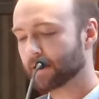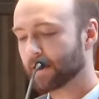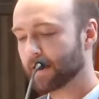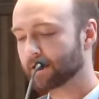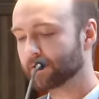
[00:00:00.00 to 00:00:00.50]

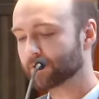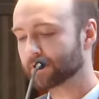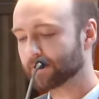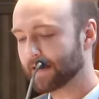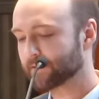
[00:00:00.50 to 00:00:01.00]
and
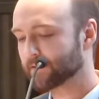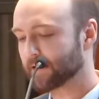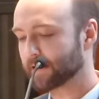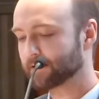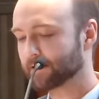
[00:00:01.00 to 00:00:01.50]
even less
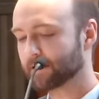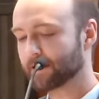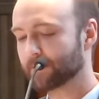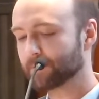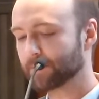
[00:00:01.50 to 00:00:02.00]
likely
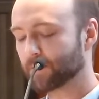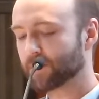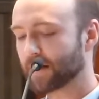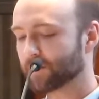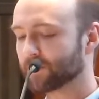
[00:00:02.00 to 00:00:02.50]
that people
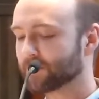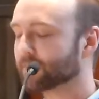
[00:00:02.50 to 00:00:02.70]
thousands